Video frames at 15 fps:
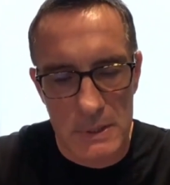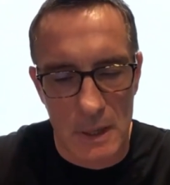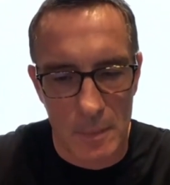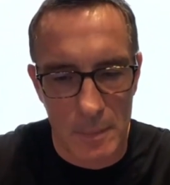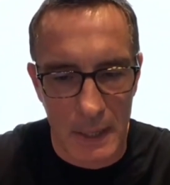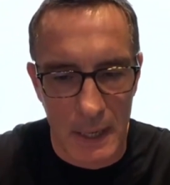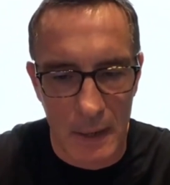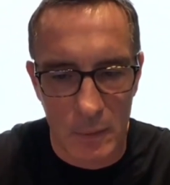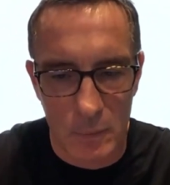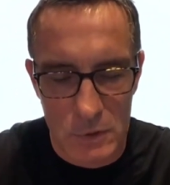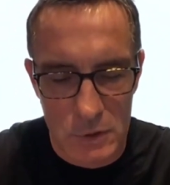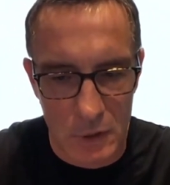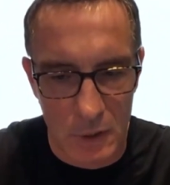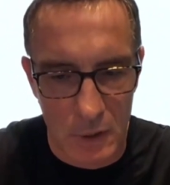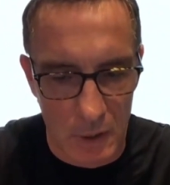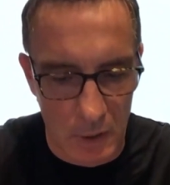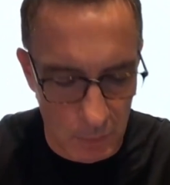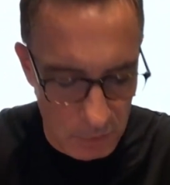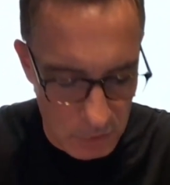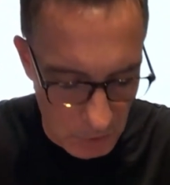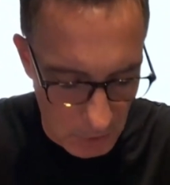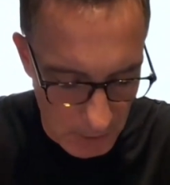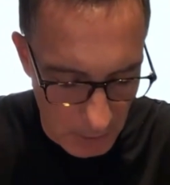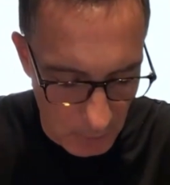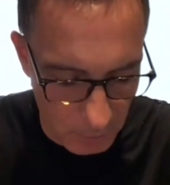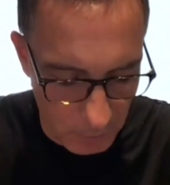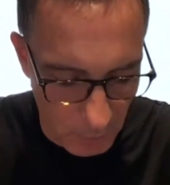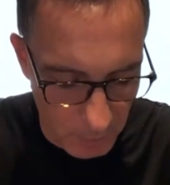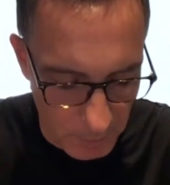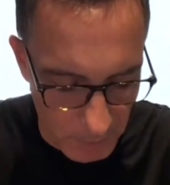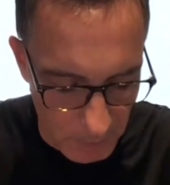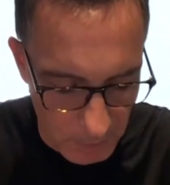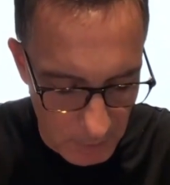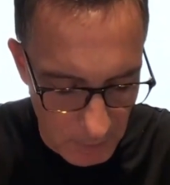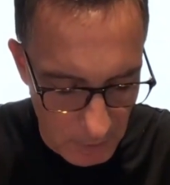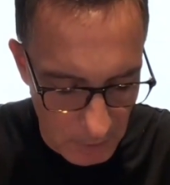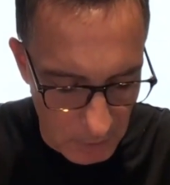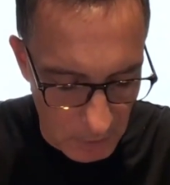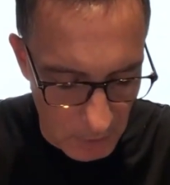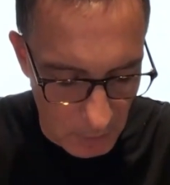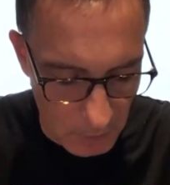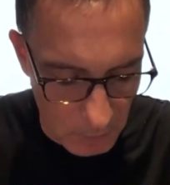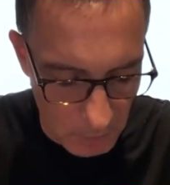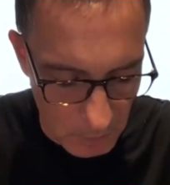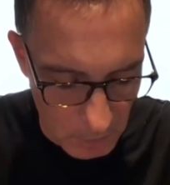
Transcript: coming out which are which are helpful, but you know,